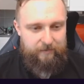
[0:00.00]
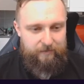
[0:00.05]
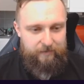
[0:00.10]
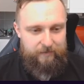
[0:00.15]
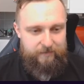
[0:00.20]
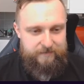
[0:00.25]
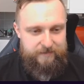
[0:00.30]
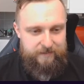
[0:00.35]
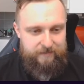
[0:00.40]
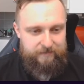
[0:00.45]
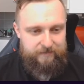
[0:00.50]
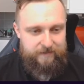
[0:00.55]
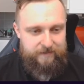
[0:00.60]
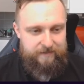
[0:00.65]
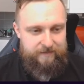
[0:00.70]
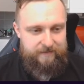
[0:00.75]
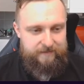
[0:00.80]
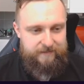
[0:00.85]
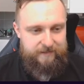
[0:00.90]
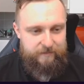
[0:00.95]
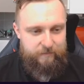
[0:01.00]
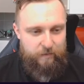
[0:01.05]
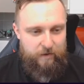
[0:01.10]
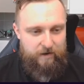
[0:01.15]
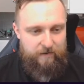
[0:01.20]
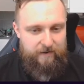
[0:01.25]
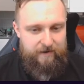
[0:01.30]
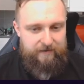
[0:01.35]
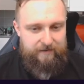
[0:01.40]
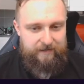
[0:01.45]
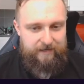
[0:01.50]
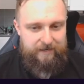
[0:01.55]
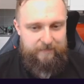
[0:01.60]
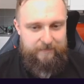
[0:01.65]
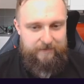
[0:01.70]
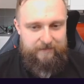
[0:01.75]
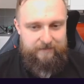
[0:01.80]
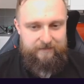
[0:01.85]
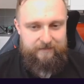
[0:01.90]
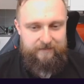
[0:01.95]
all those deals. This is where I
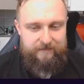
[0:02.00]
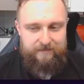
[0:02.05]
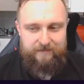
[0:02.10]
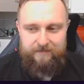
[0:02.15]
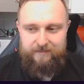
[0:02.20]
came in.